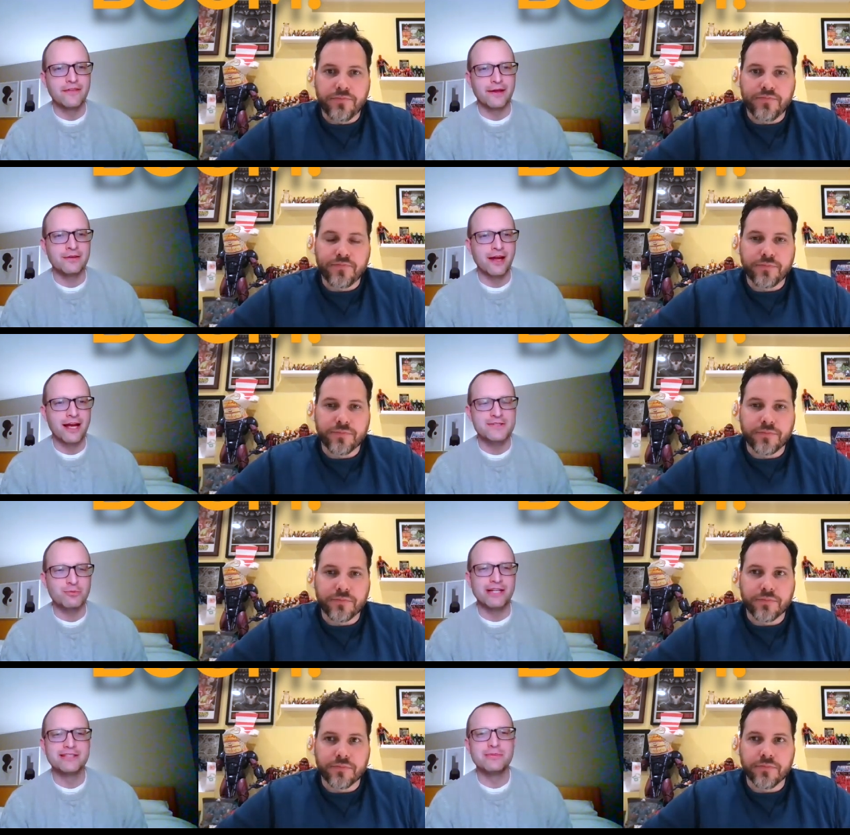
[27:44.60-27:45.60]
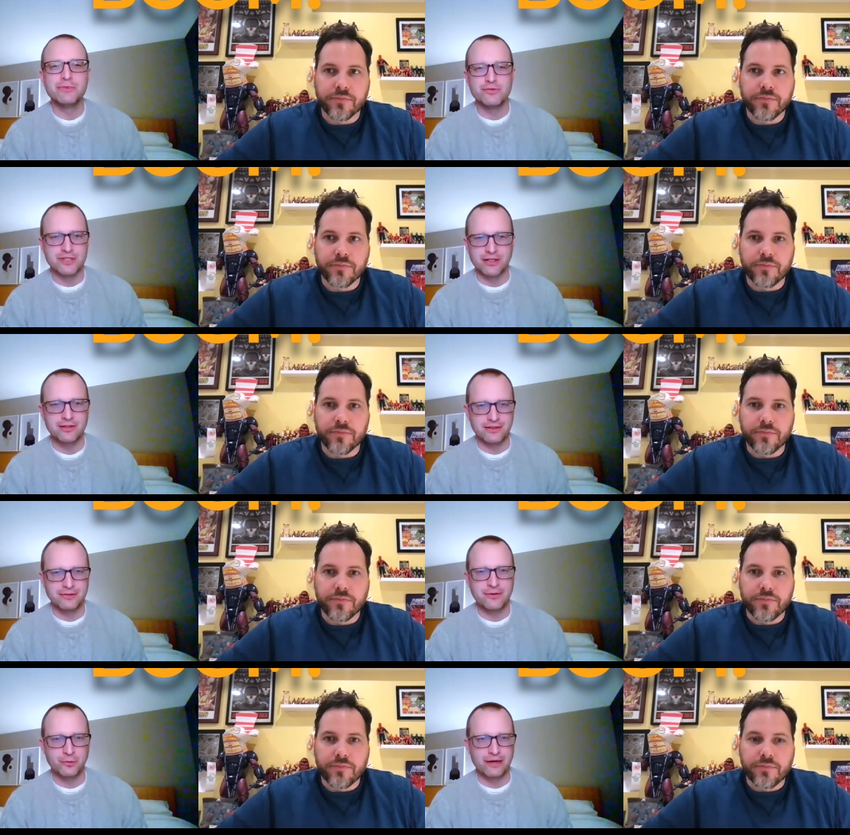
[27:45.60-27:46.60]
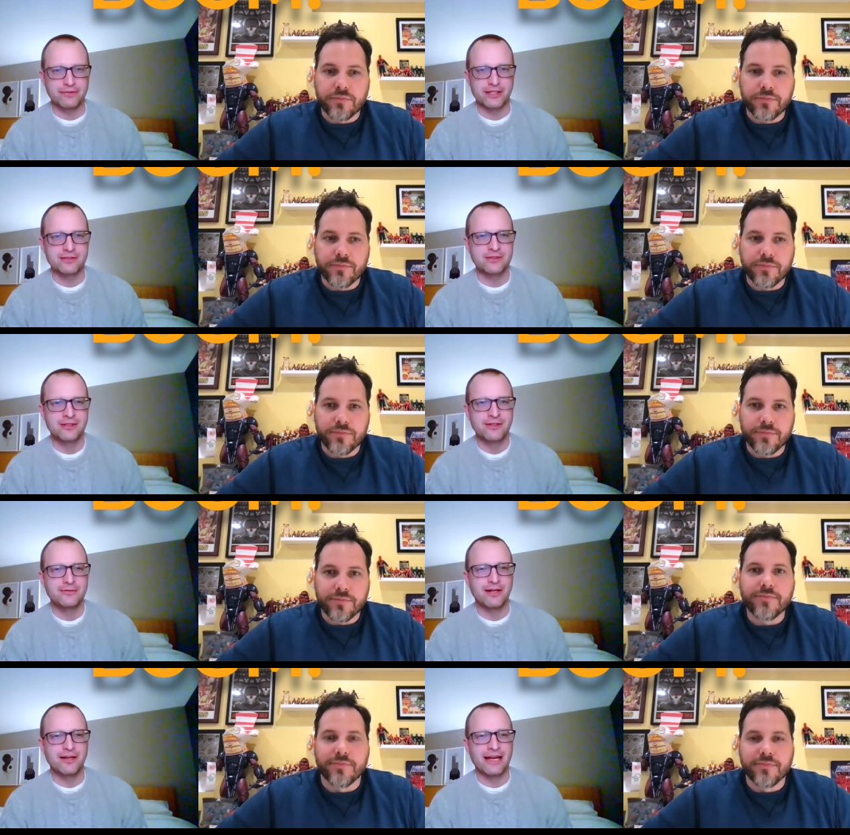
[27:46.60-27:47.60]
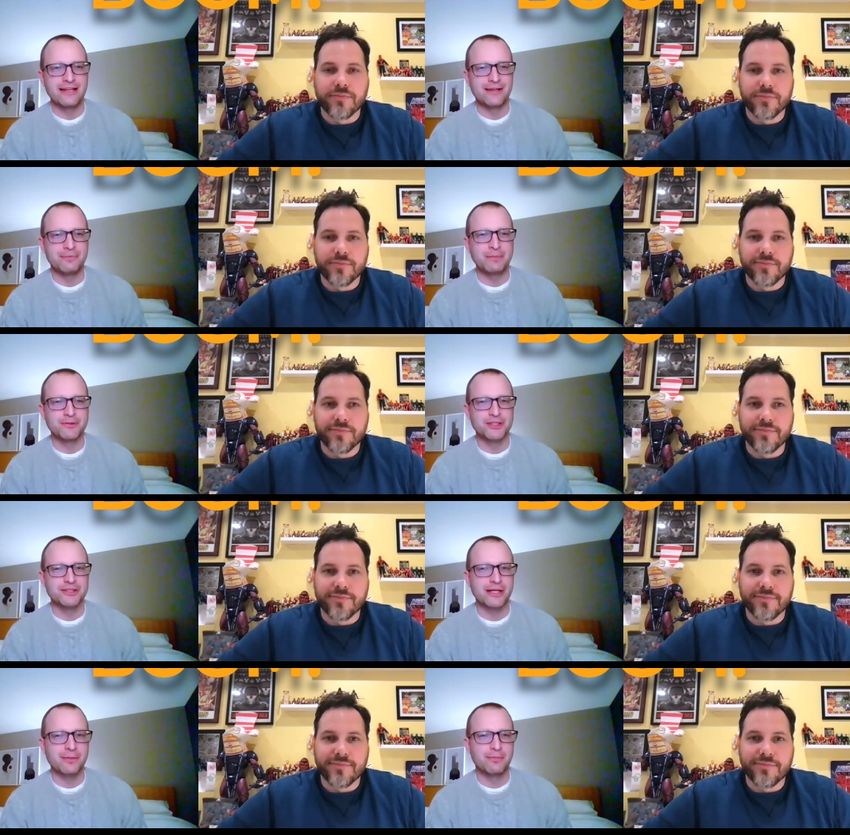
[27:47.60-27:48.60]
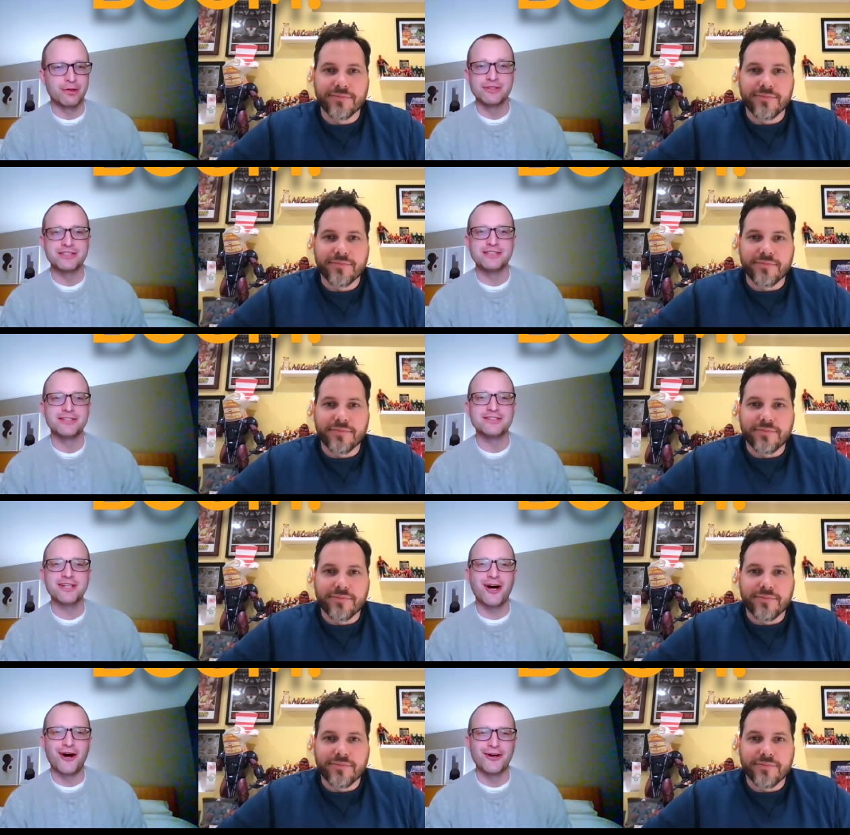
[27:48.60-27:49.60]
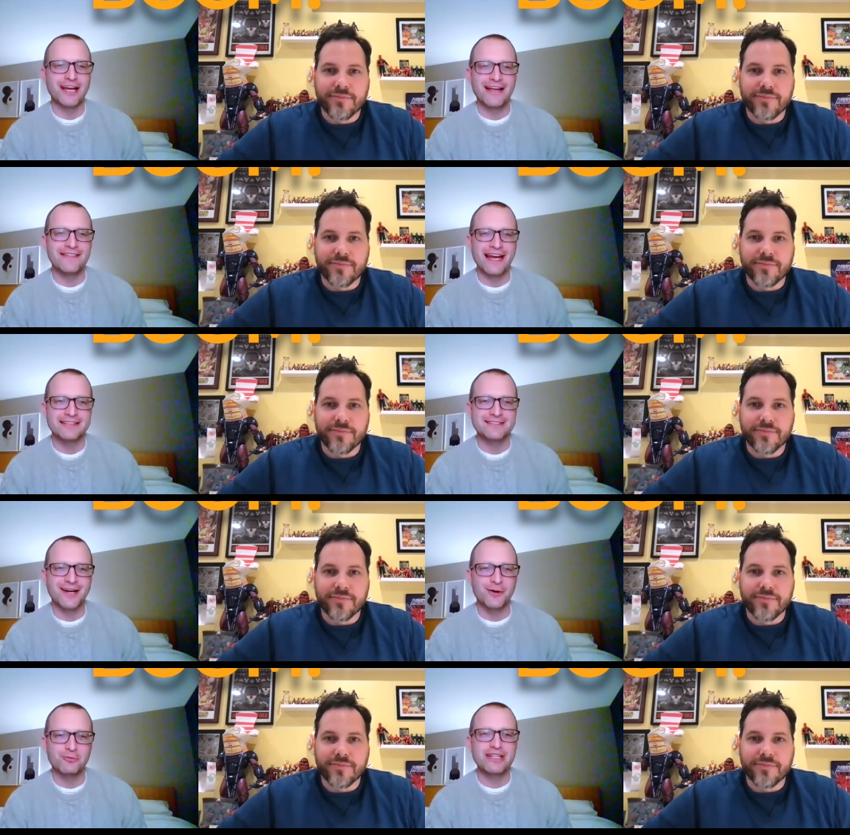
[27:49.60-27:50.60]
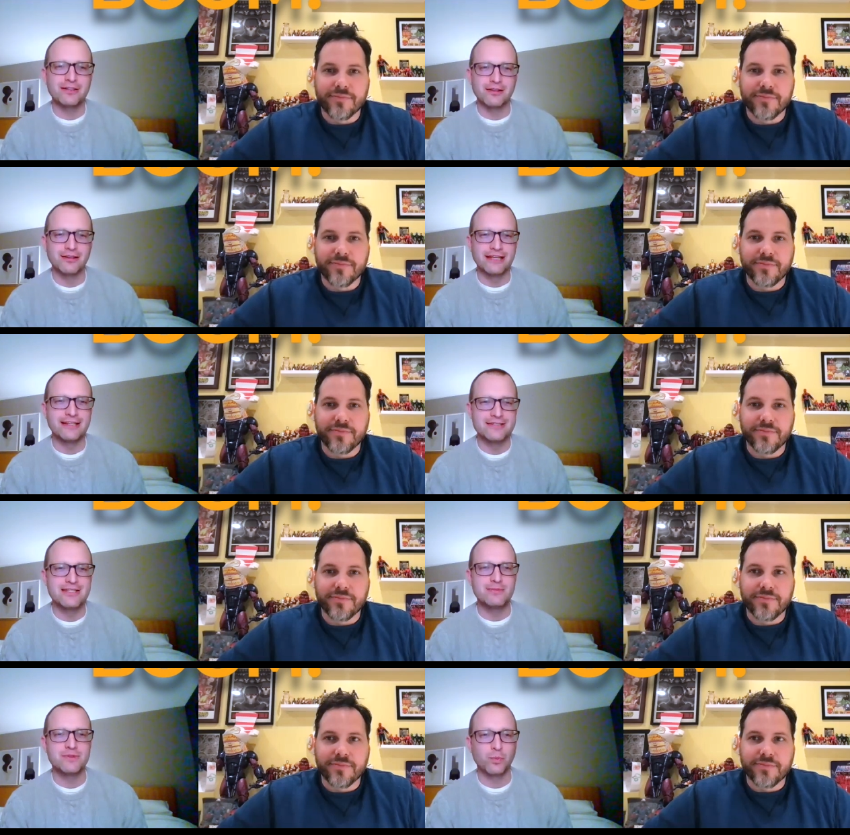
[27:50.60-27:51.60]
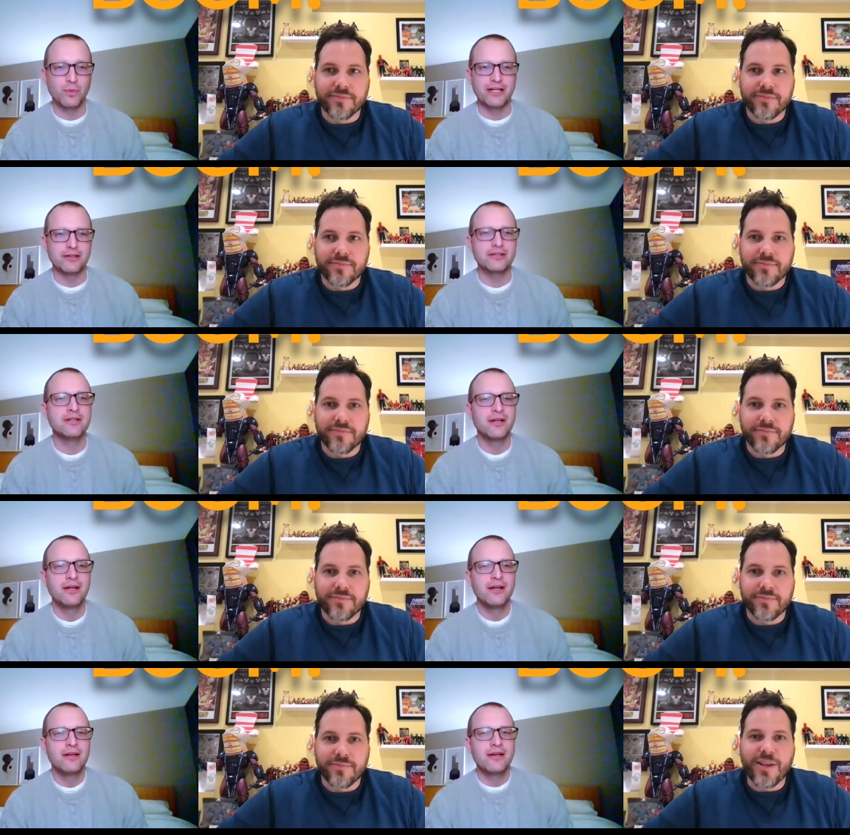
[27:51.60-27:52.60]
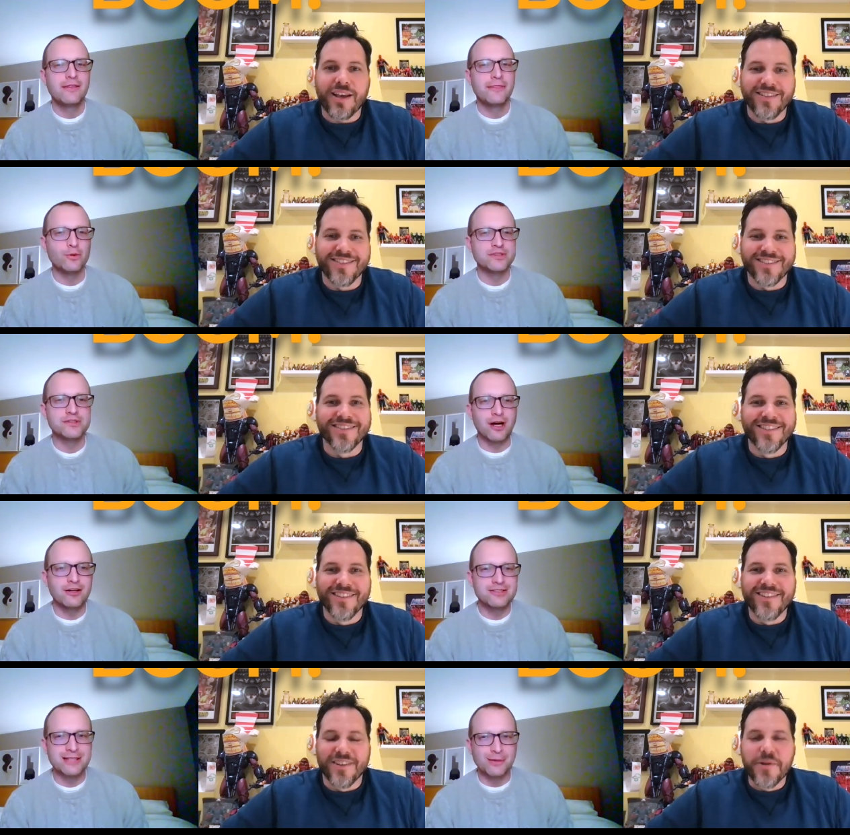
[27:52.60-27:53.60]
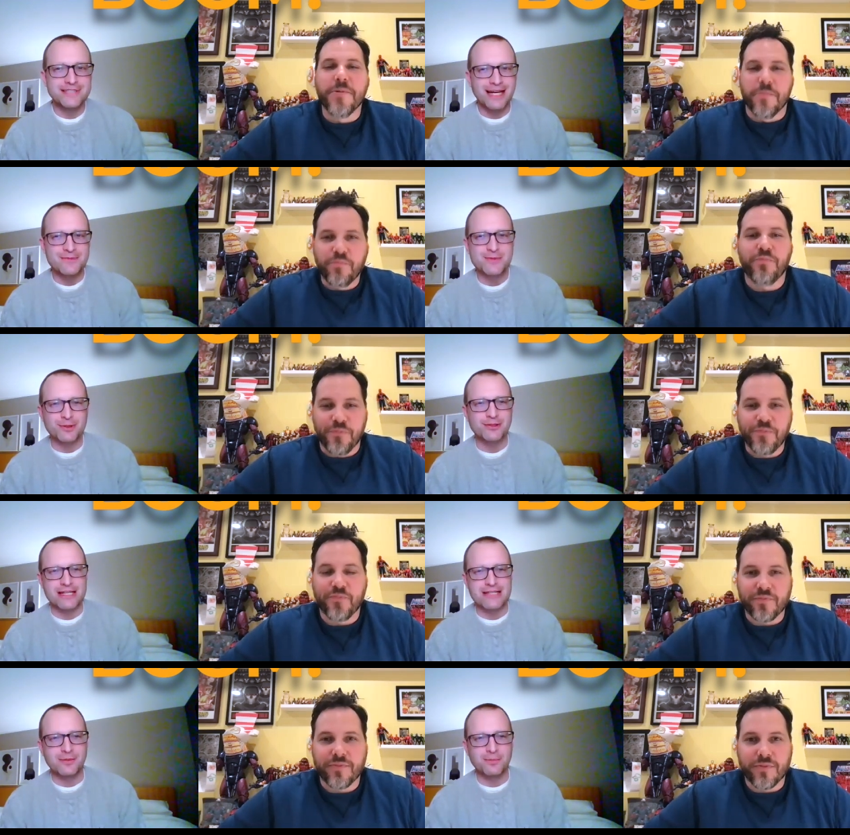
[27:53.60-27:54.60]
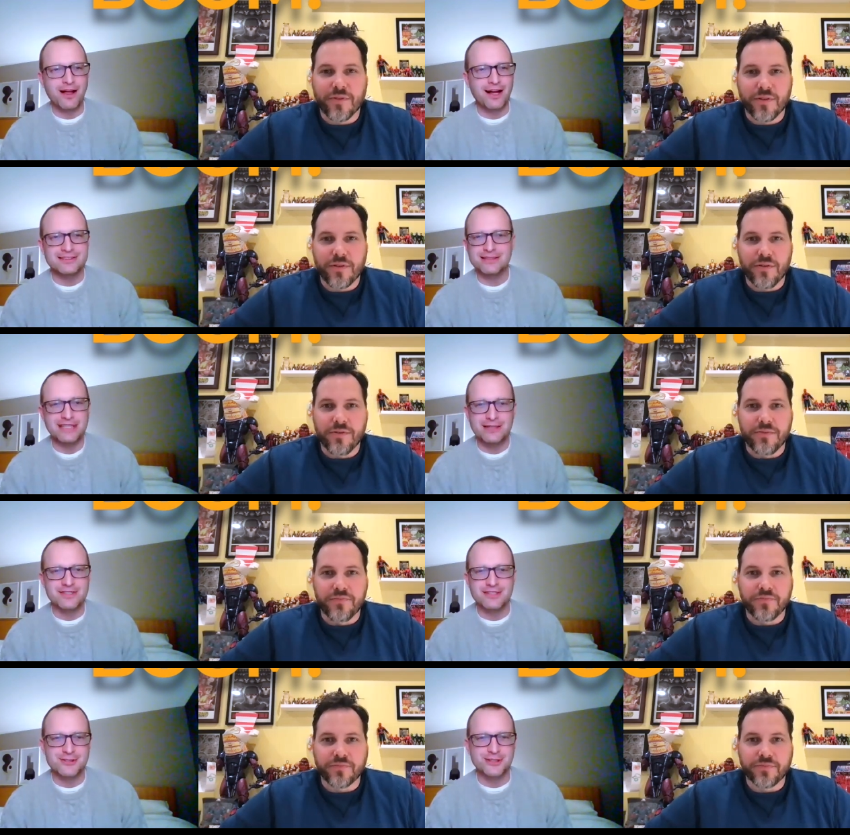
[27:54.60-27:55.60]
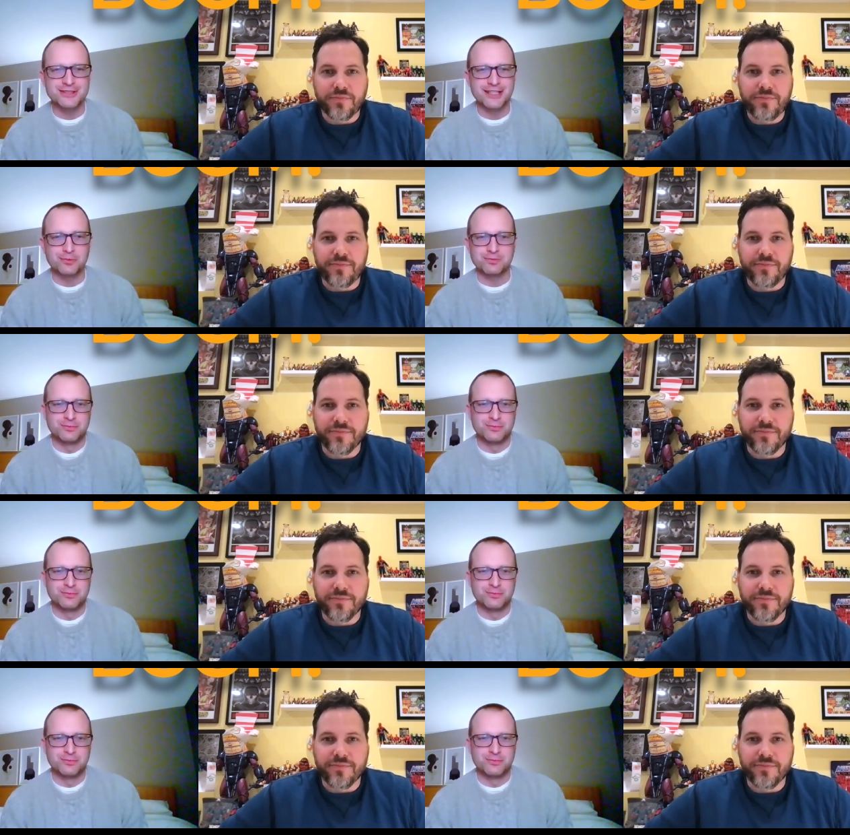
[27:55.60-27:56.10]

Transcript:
Speaker 1: that has random music throughout it, right? And people just like burst into song, and that's not real and it seems weird. Yeah. Those songs sometimes progress the plot, sometimes it's just like